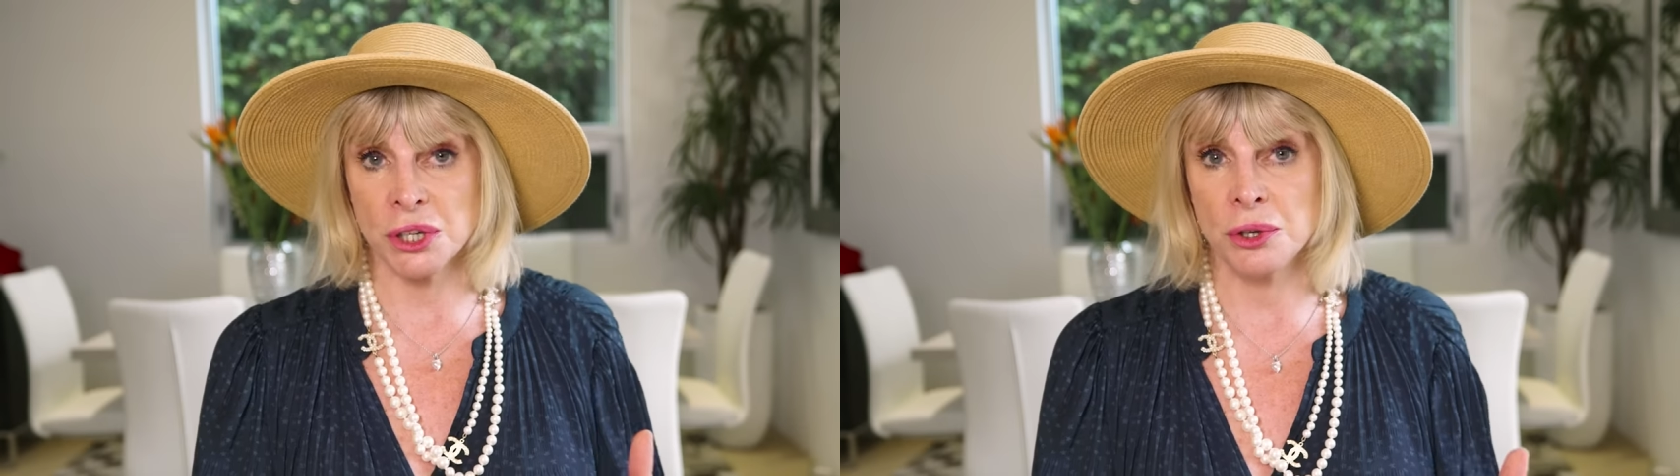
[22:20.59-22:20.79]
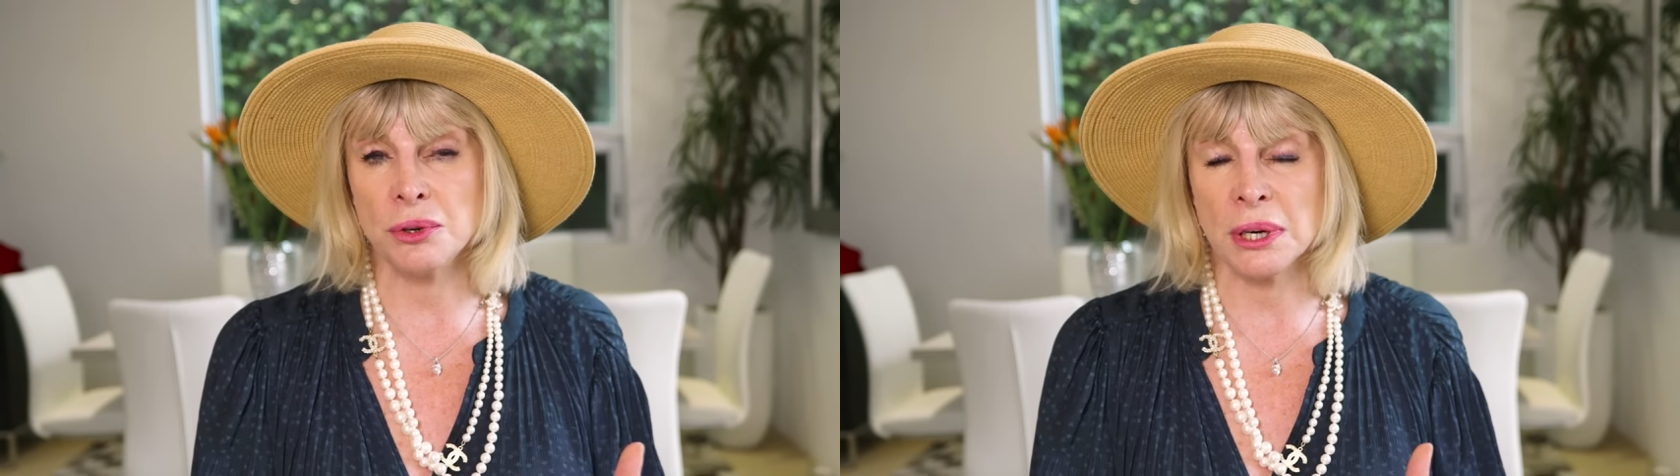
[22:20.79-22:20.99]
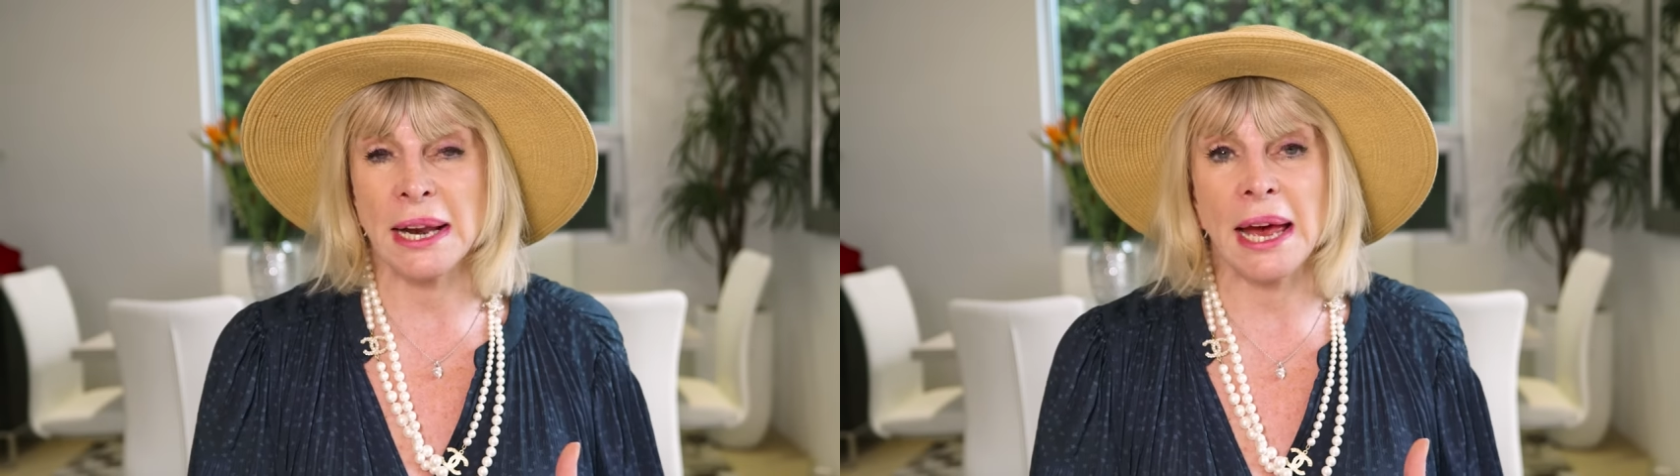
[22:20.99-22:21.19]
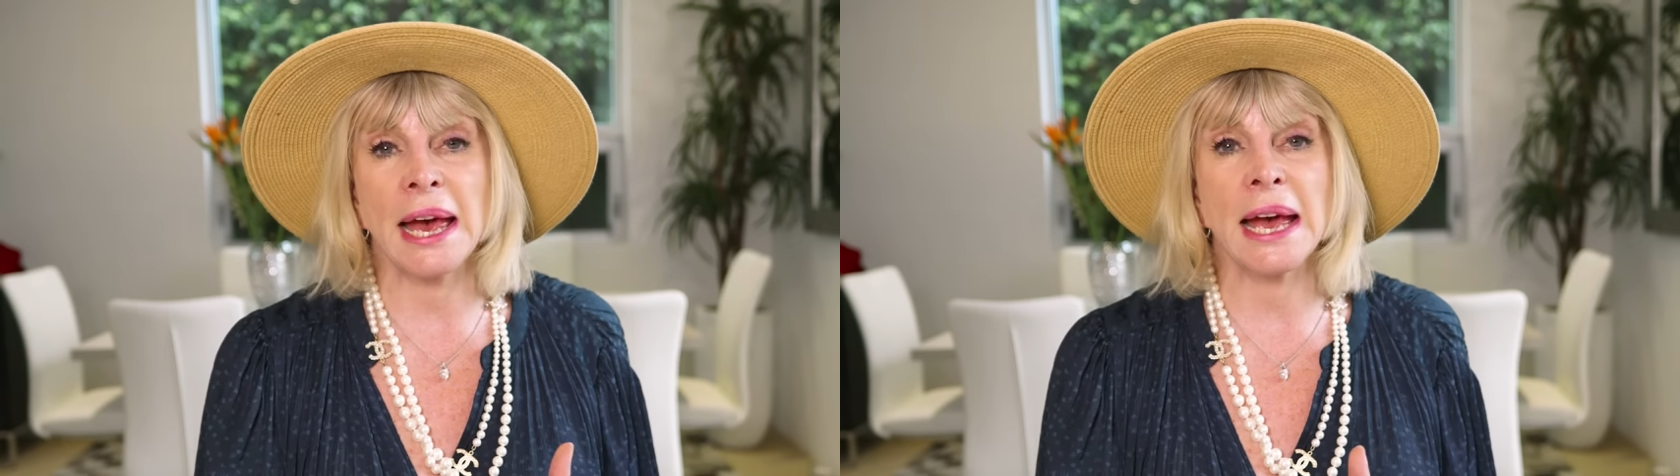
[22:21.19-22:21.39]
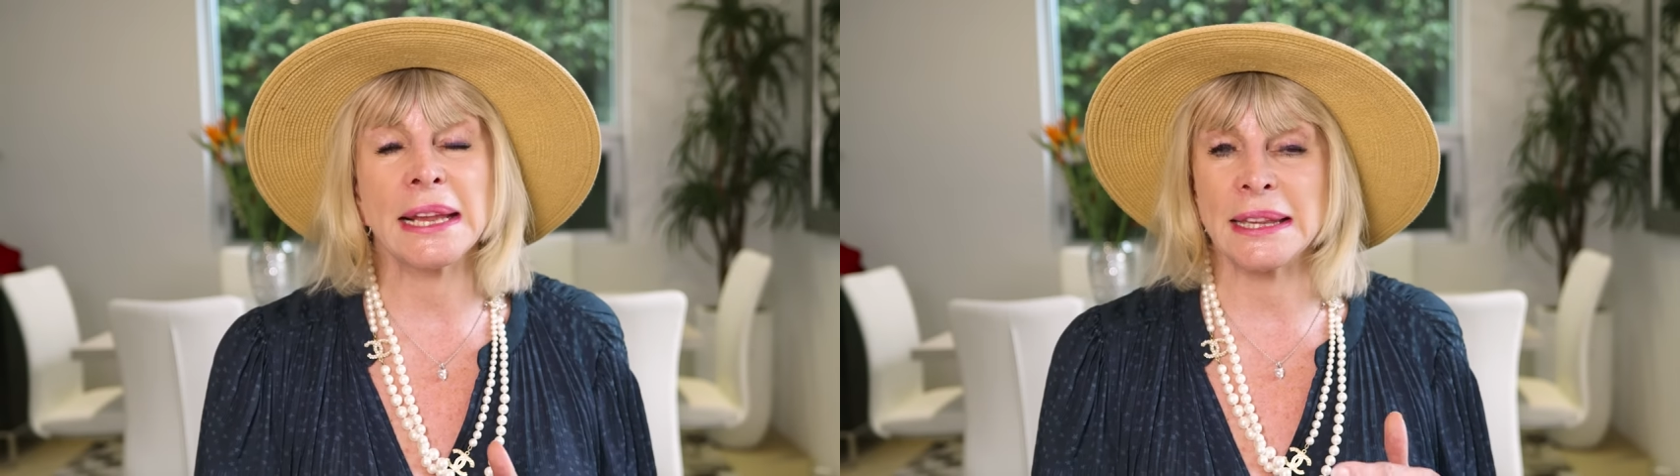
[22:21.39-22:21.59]
You can
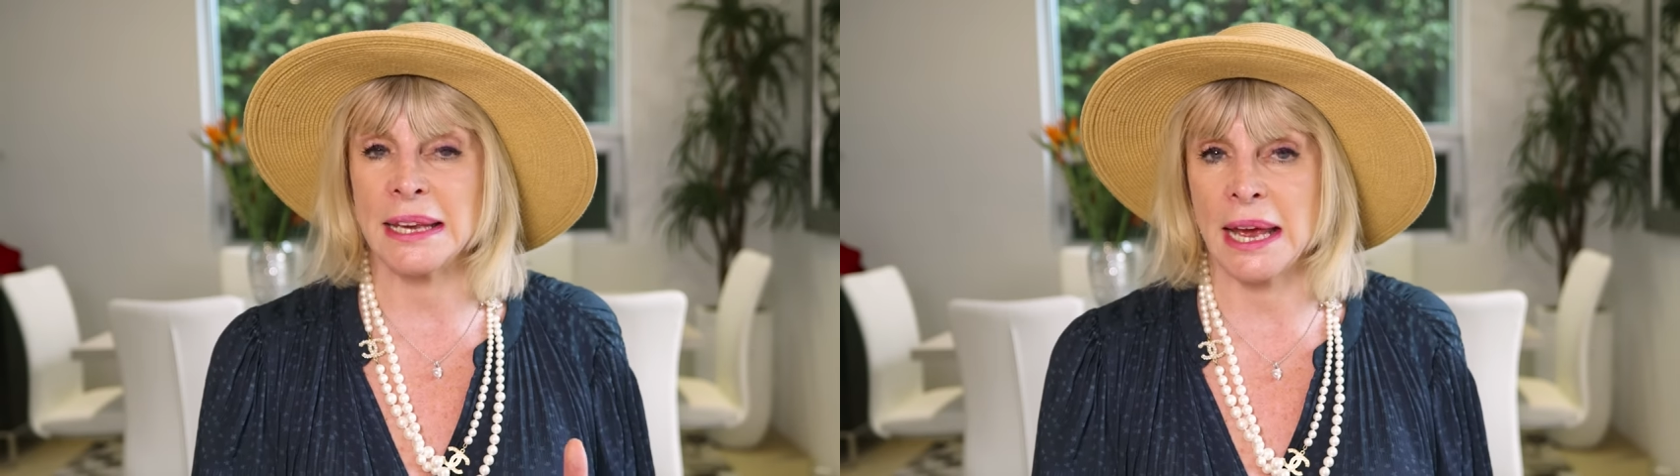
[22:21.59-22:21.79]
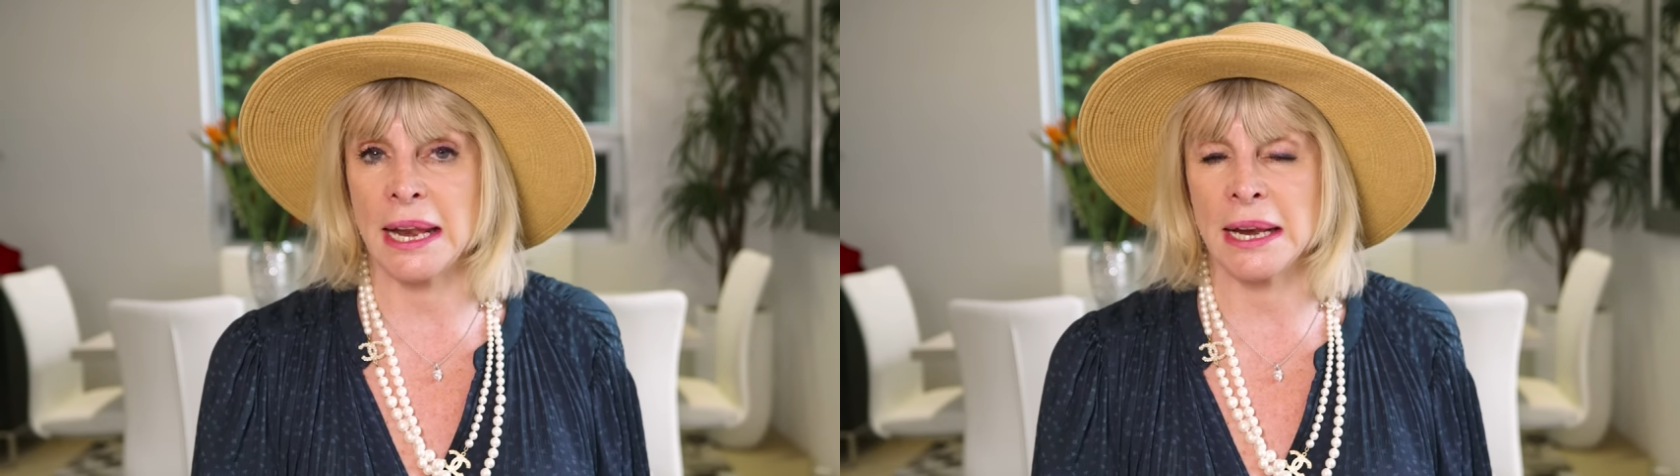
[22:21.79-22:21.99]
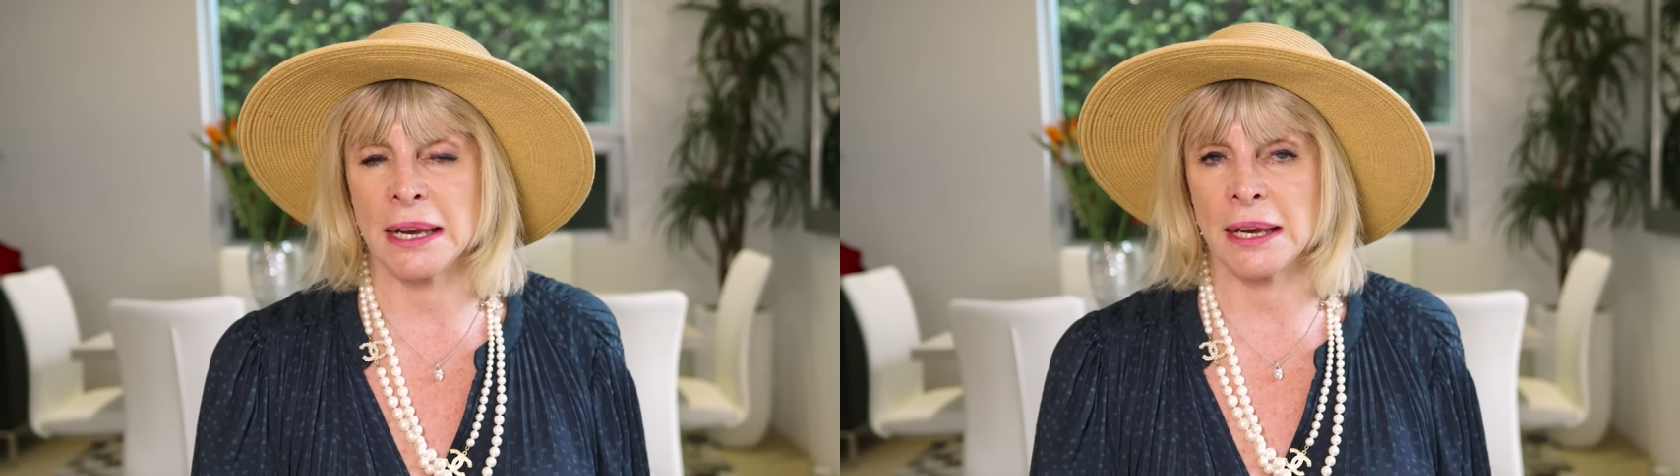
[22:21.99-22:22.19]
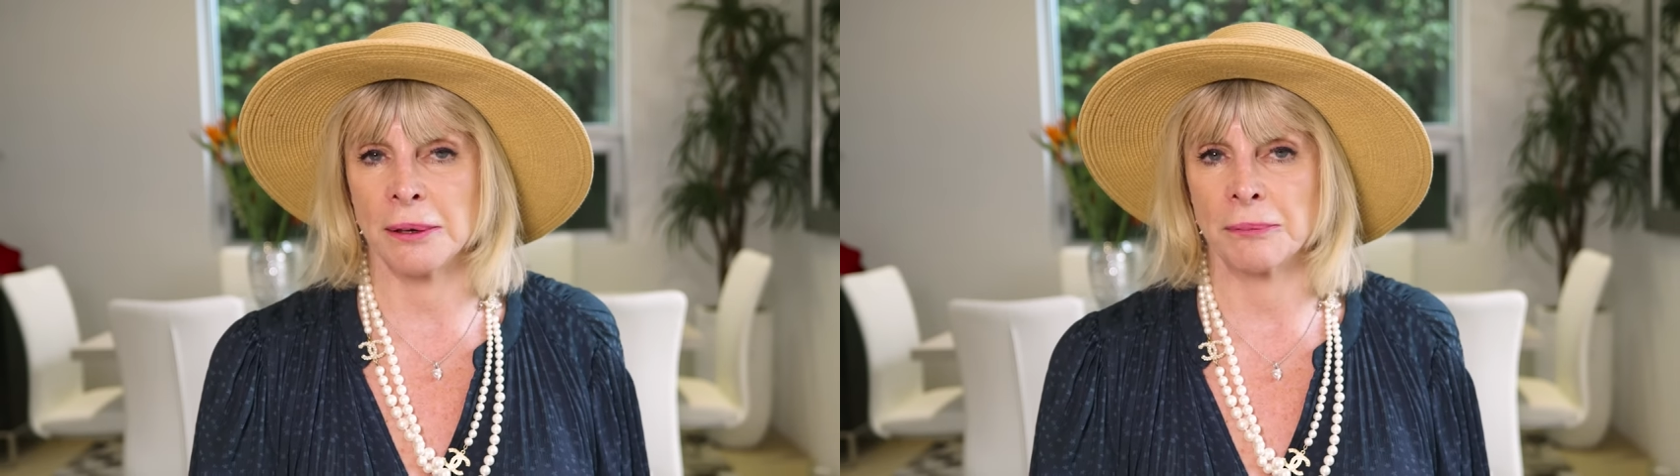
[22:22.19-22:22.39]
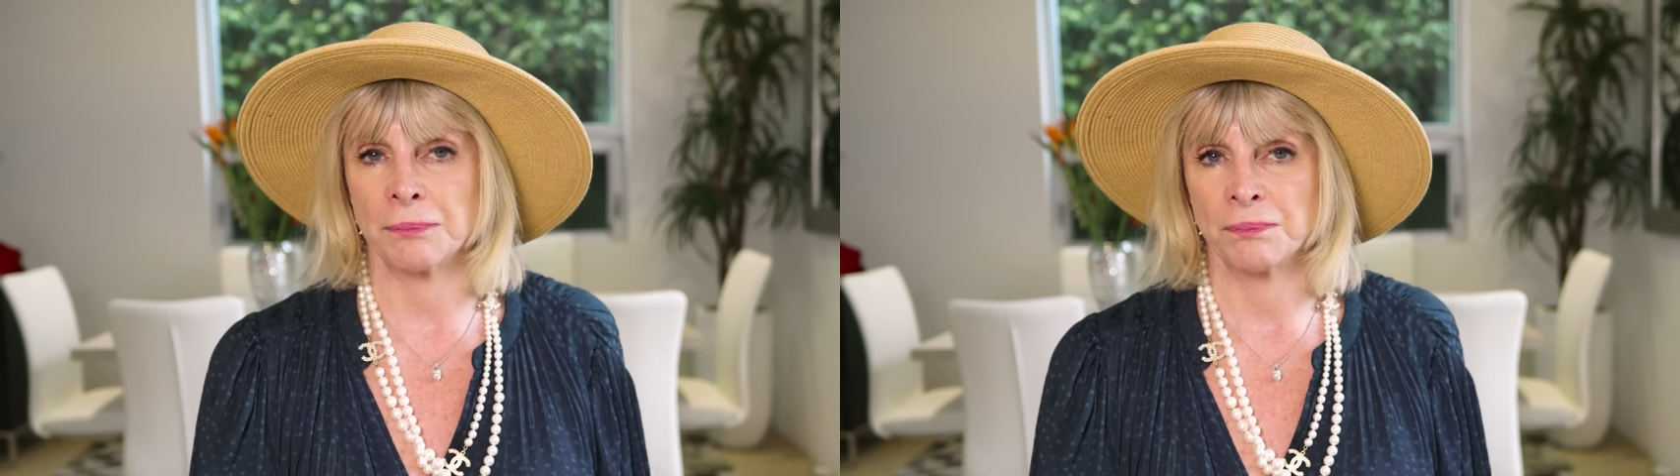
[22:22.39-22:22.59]
add the ending.